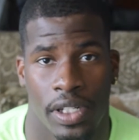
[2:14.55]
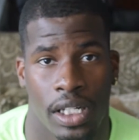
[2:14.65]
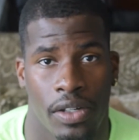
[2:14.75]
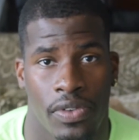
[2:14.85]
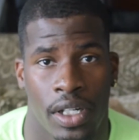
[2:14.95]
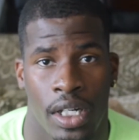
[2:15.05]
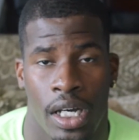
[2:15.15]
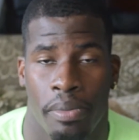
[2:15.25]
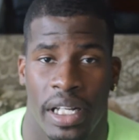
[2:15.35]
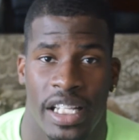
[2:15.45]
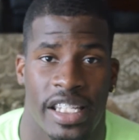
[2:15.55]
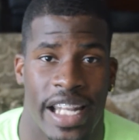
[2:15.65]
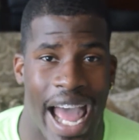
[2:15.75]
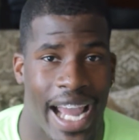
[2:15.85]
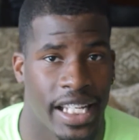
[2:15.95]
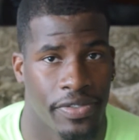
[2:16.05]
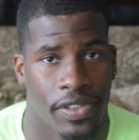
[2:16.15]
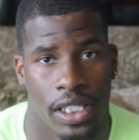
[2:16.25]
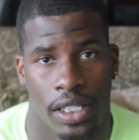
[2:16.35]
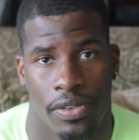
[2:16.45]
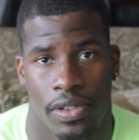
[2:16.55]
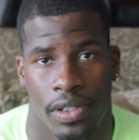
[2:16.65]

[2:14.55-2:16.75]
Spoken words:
love, but it's an active love.